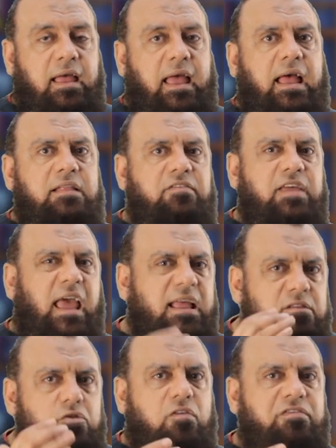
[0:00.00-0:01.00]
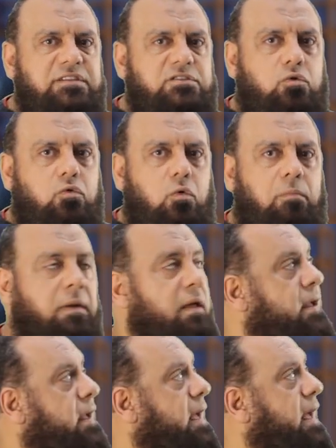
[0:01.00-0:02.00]
And the end of this group
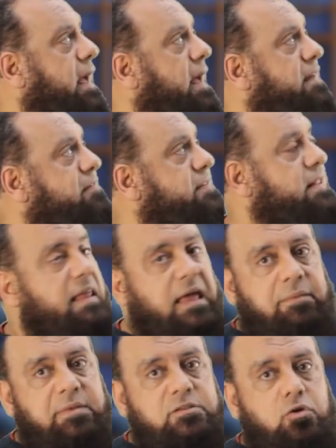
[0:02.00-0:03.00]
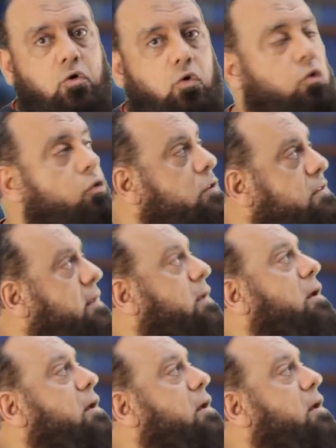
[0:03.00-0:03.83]
a ligament called